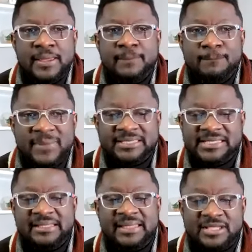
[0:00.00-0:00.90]

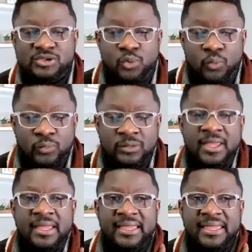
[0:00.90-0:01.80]
meeting that goal
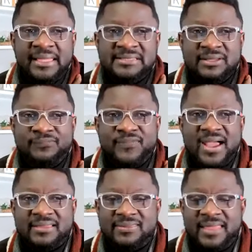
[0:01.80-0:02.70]
is the
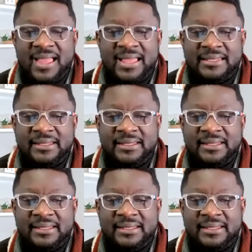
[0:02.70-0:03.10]
fact that